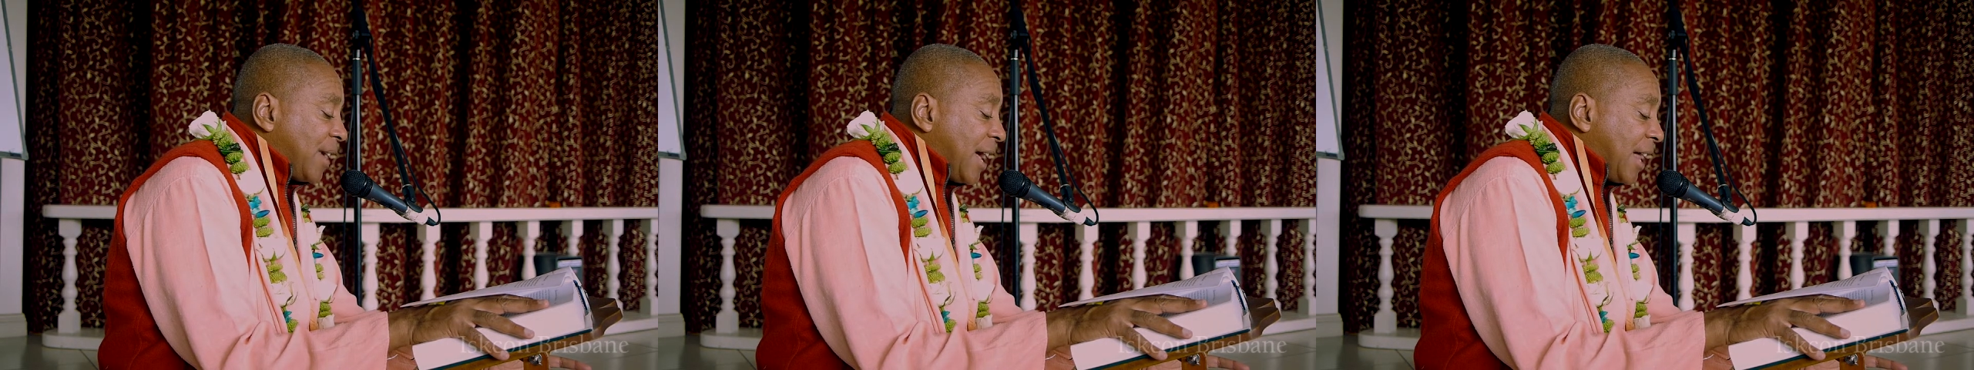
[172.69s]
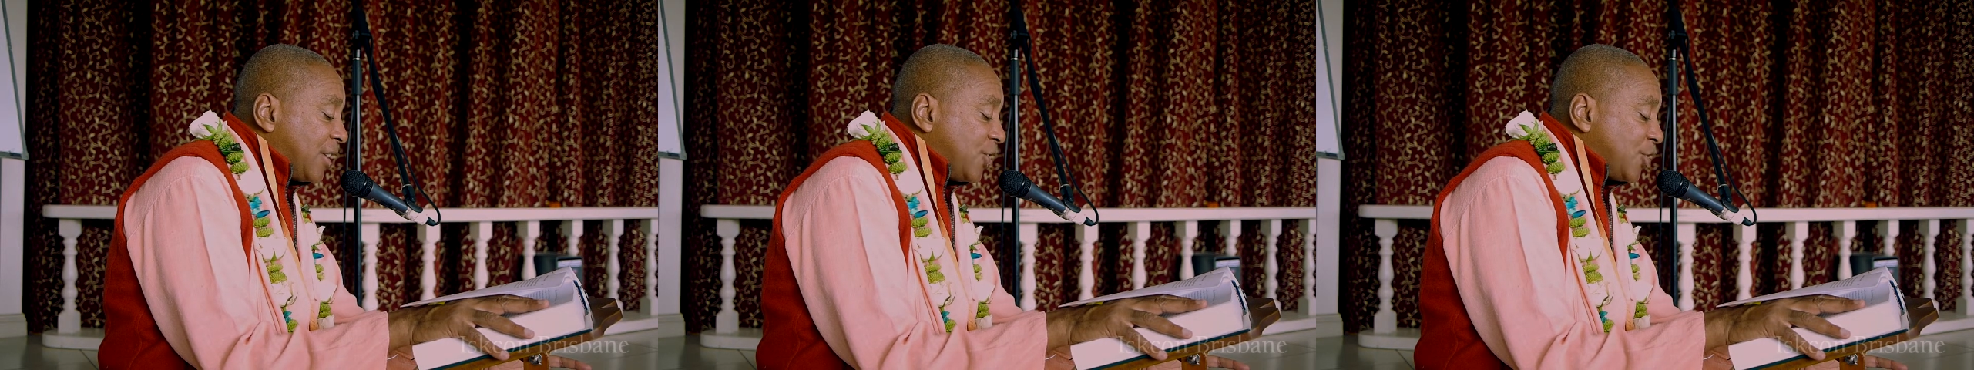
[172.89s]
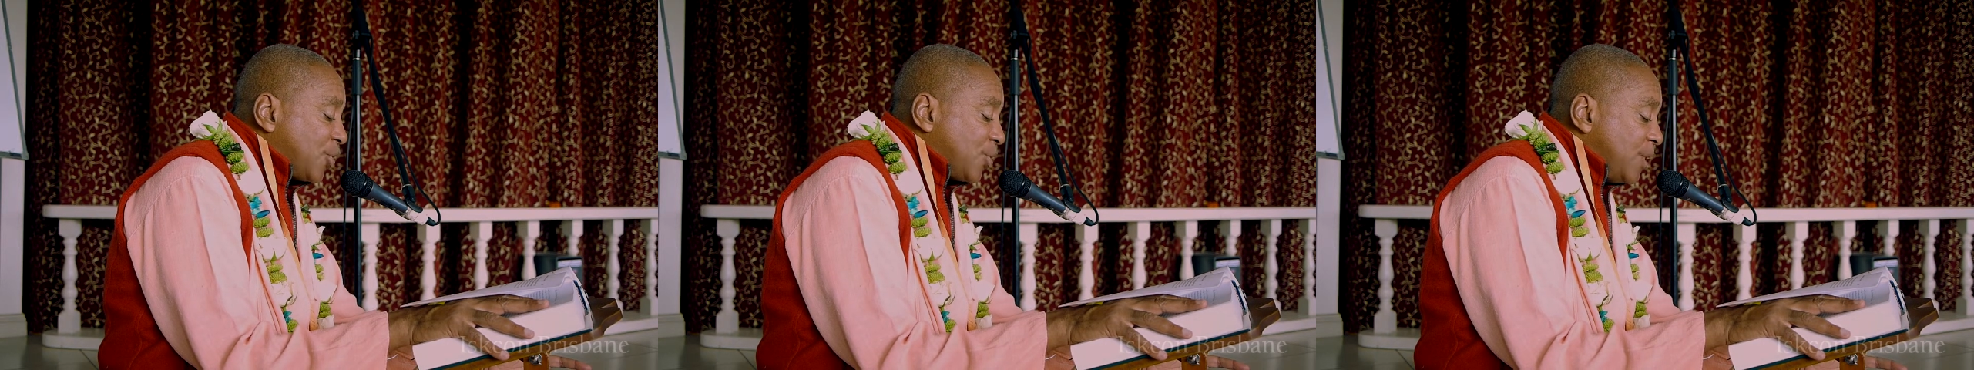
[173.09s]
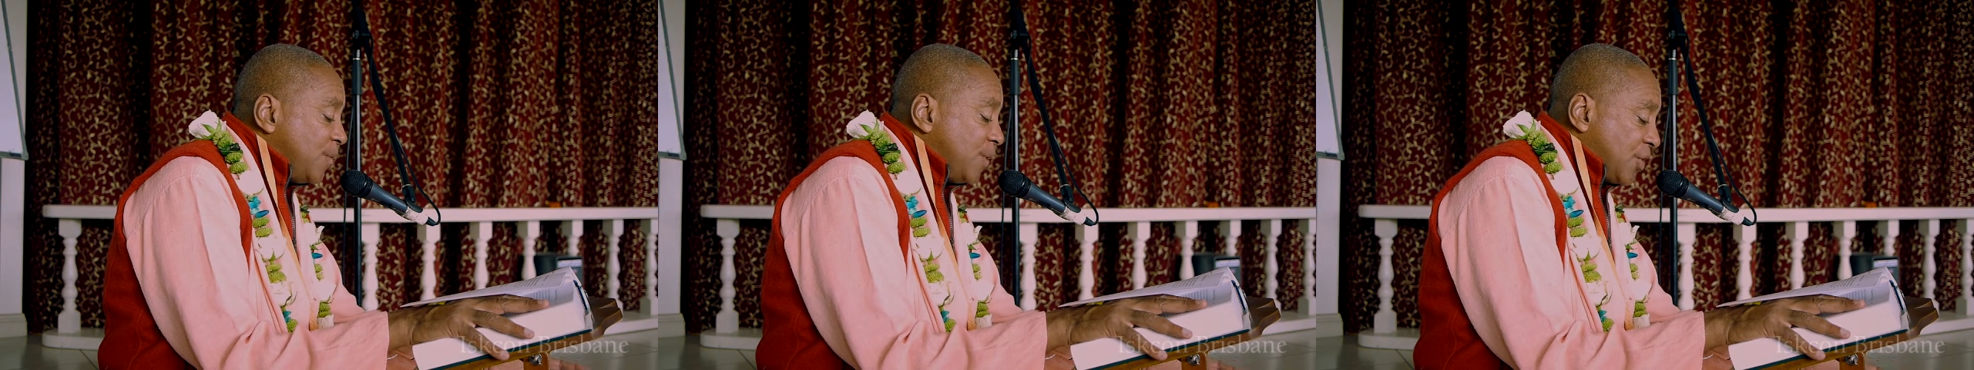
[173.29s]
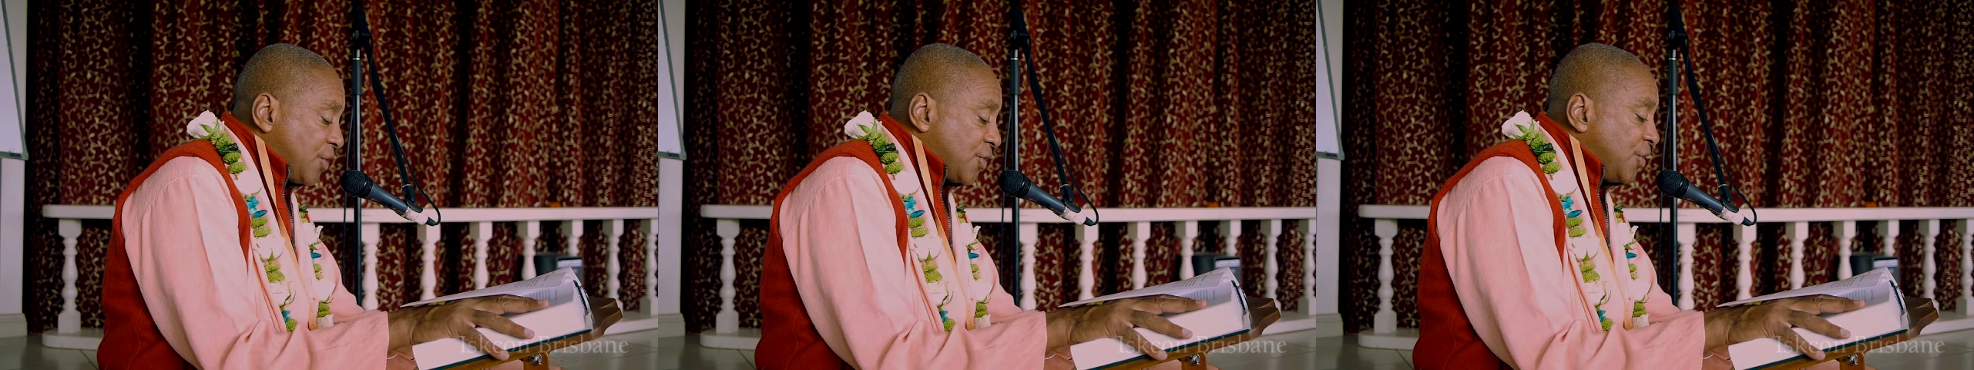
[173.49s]
Godhead, Sri
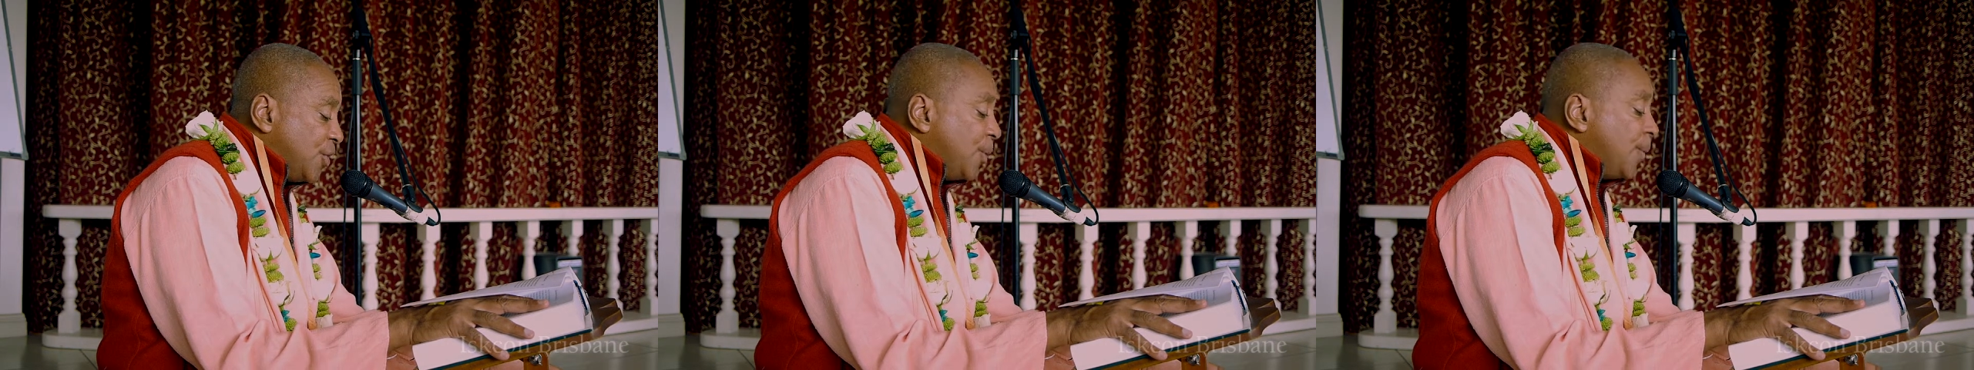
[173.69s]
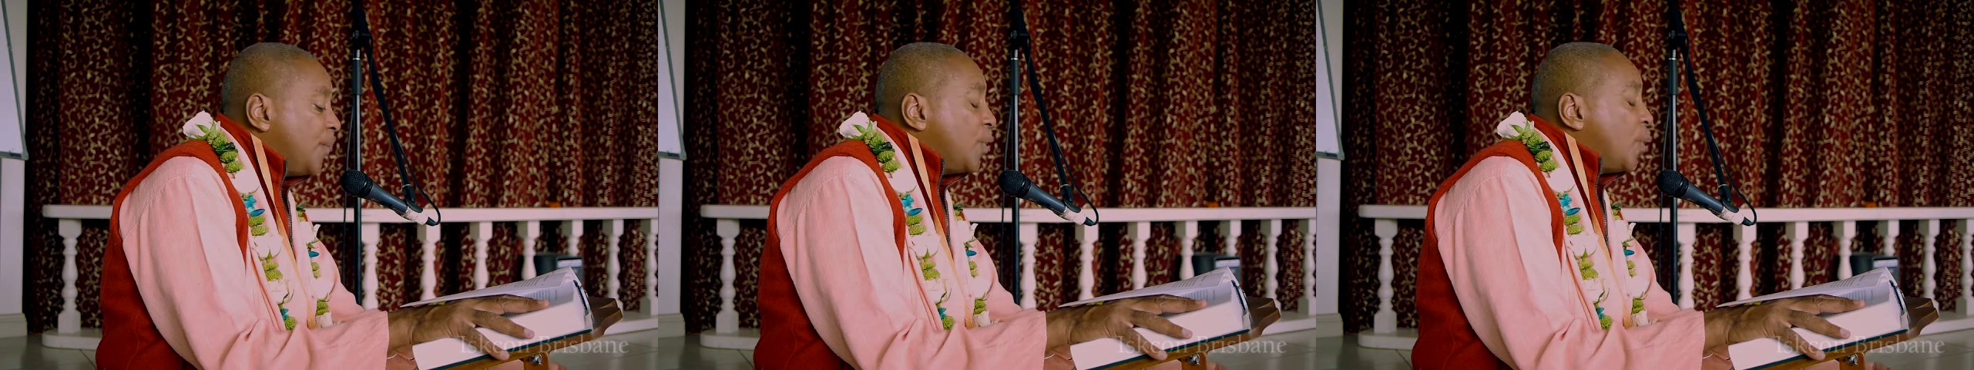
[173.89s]
Vishnu,